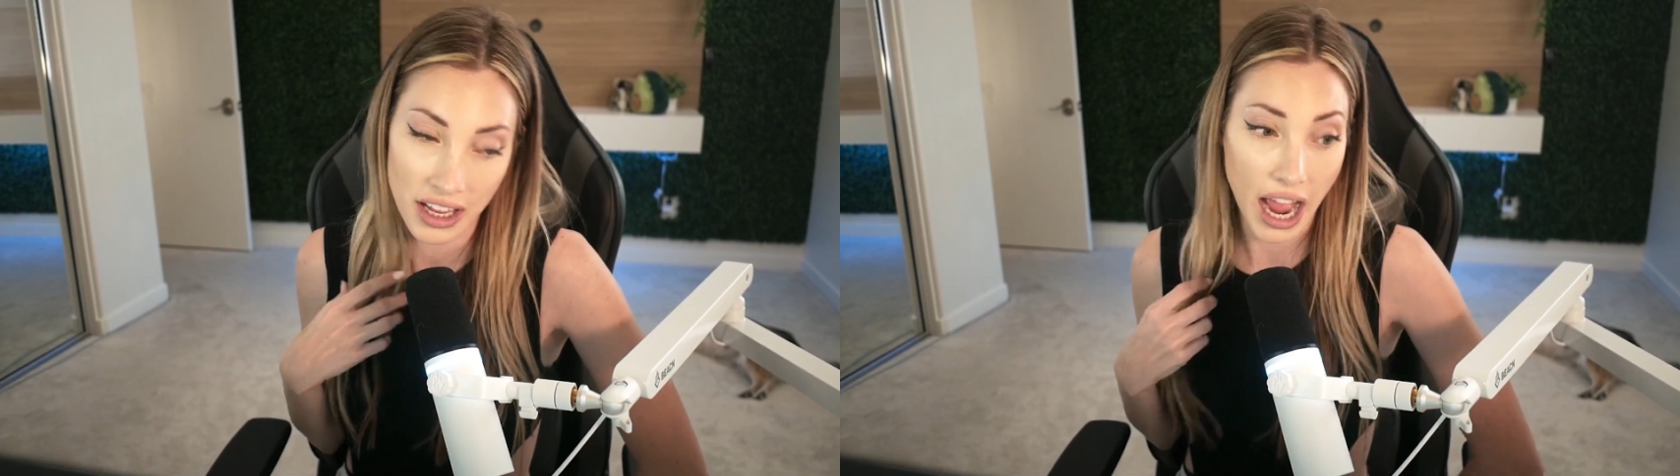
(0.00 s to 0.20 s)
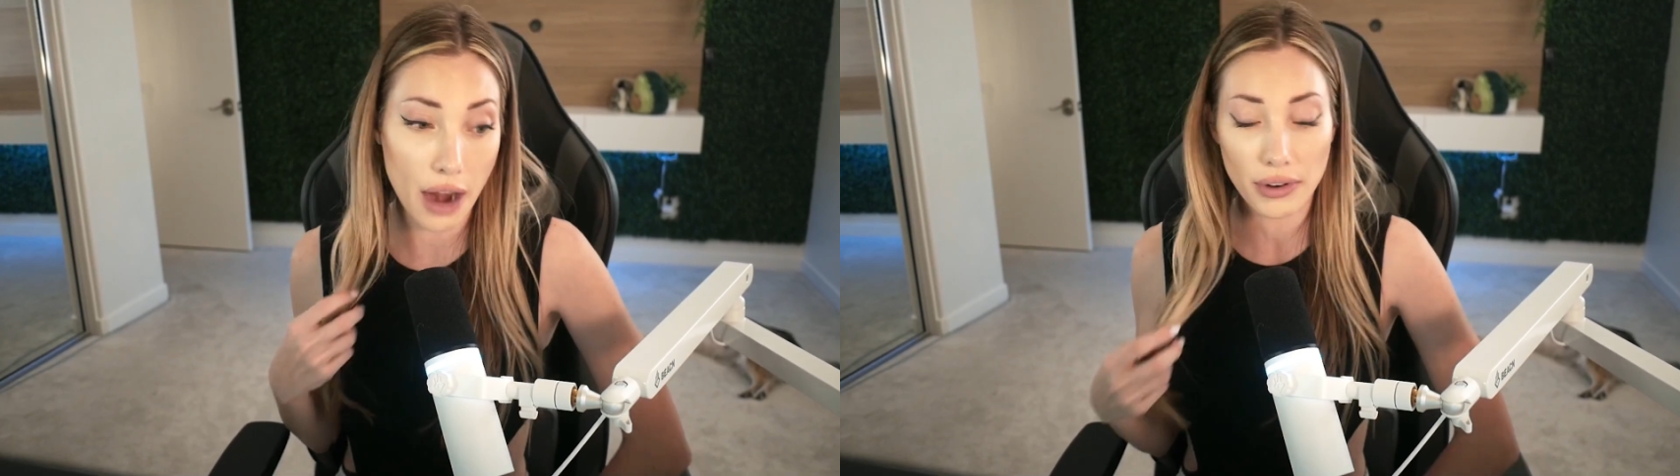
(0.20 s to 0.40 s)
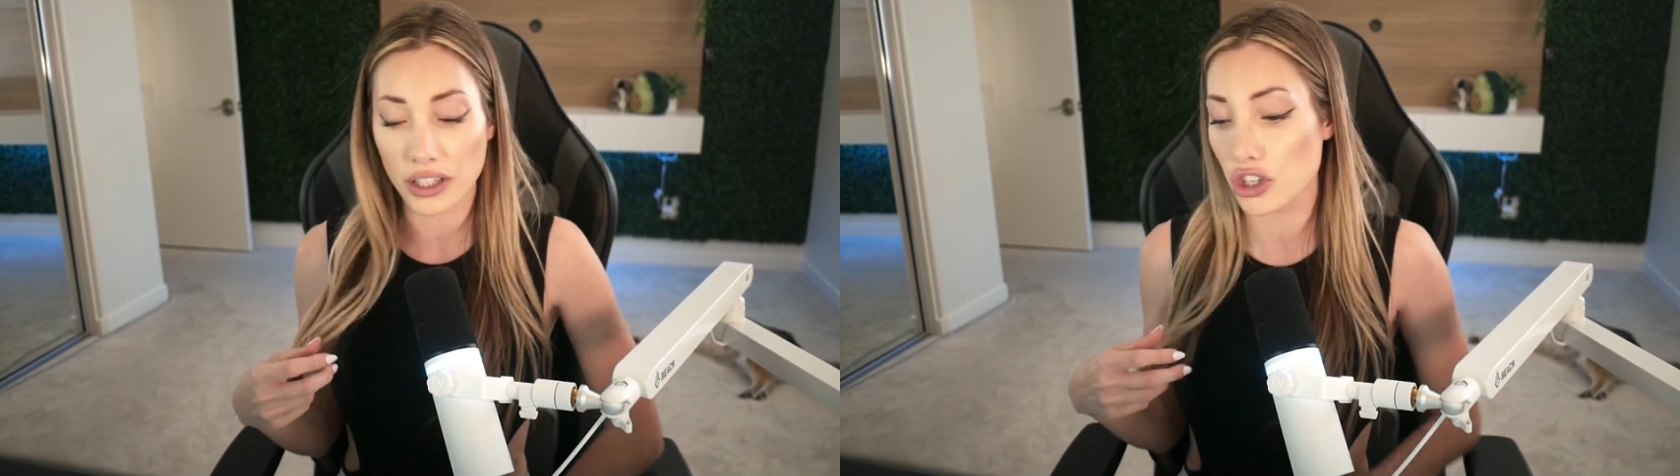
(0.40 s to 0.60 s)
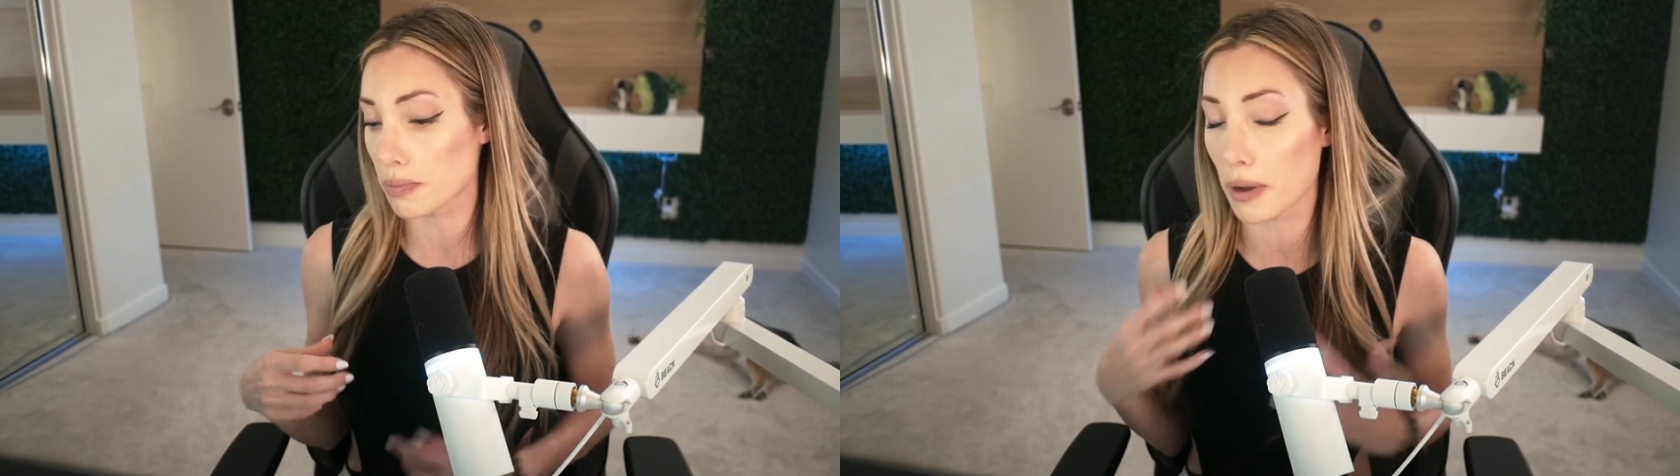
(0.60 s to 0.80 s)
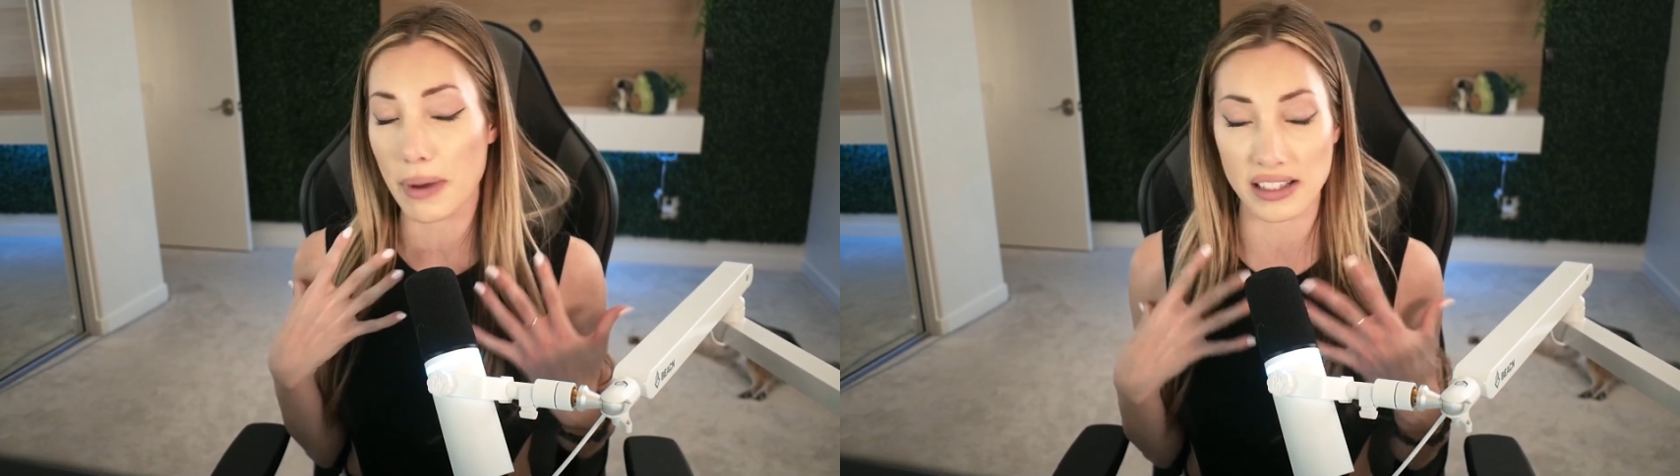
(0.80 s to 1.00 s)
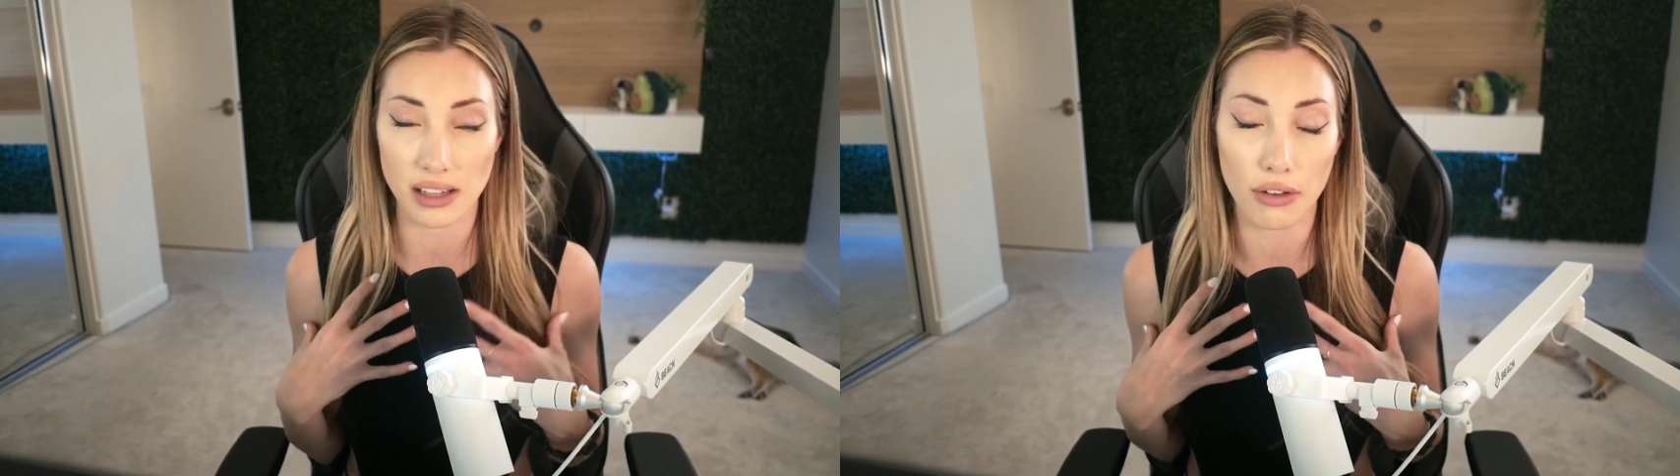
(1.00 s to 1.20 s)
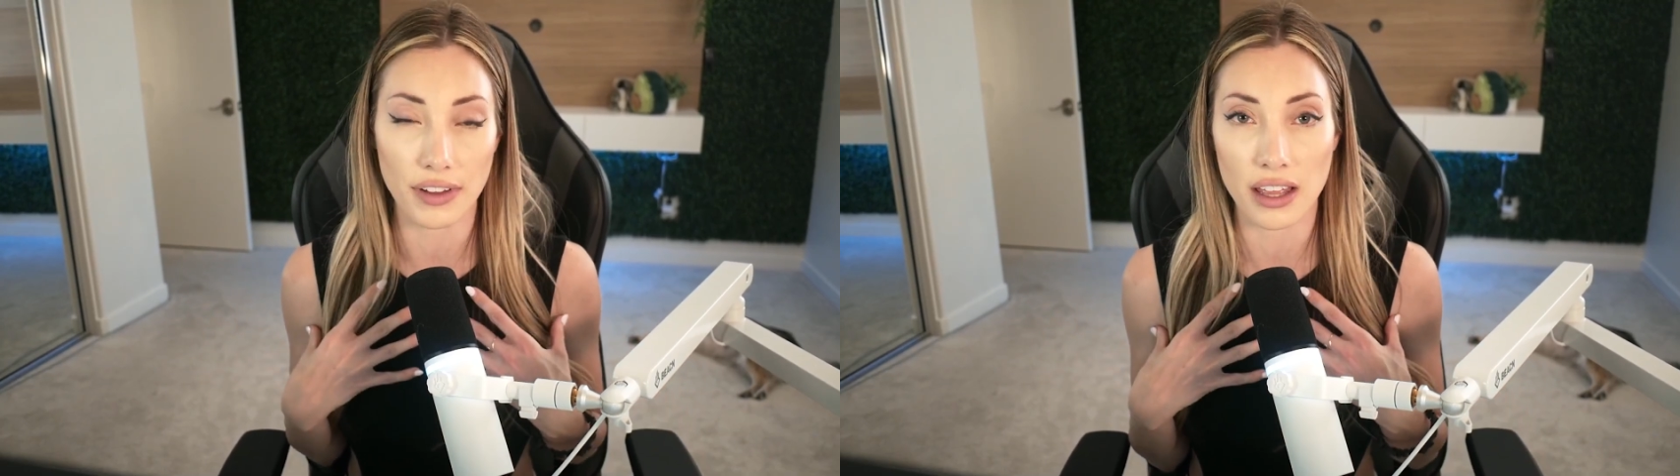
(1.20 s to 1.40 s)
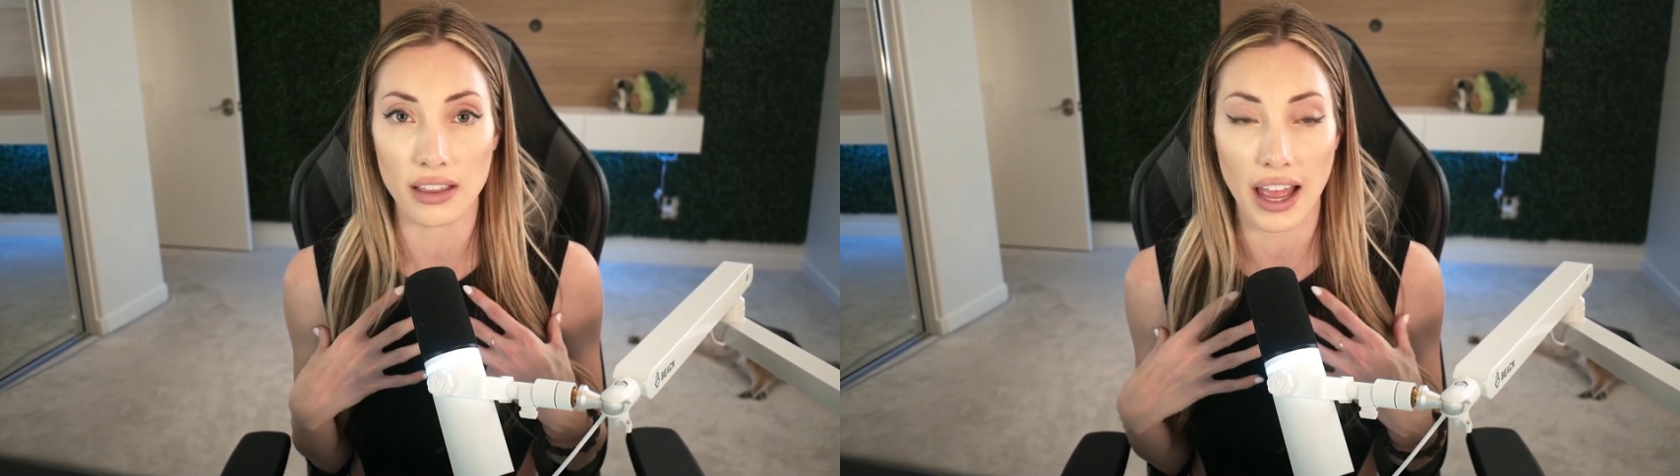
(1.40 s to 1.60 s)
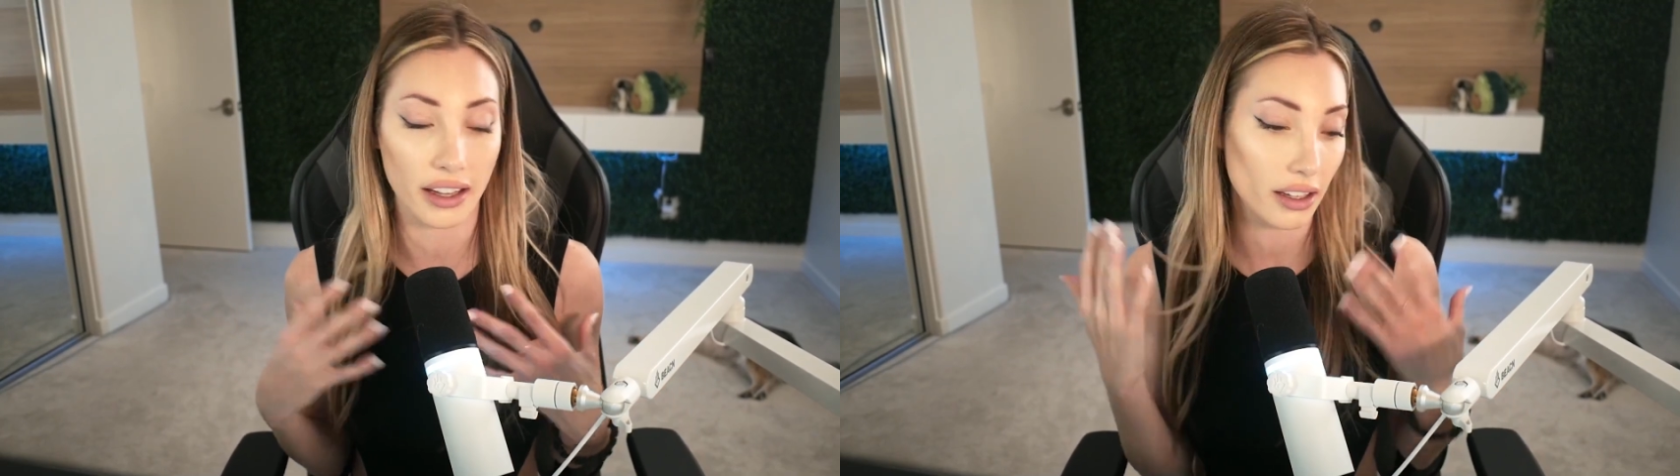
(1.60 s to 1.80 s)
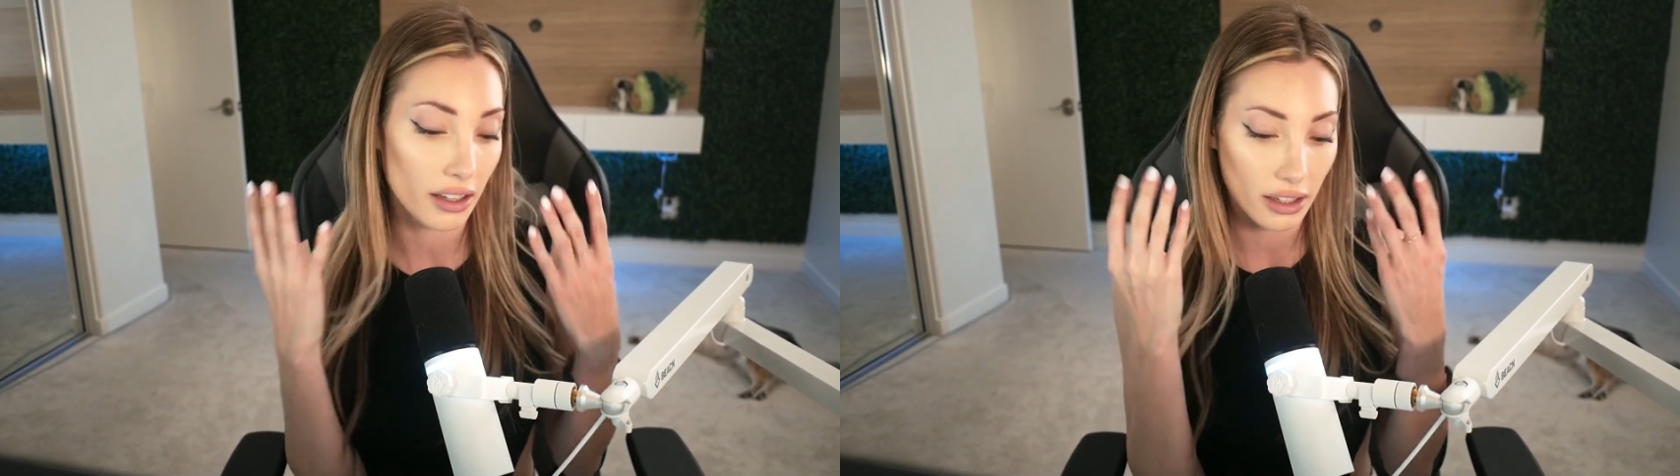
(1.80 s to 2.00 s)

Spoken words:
I really just put myself in like